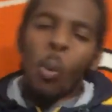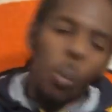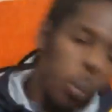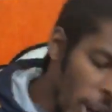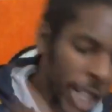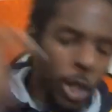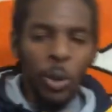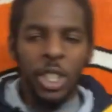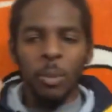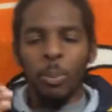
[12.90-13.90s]
What it do?
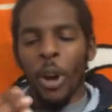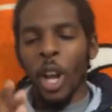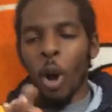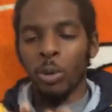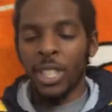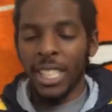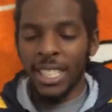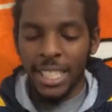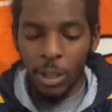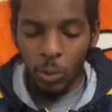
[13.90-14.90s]
It's your boy
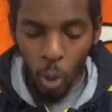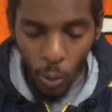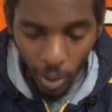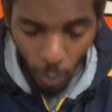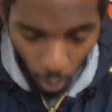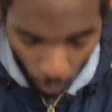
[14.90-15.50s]
OTC Wrote, and welcome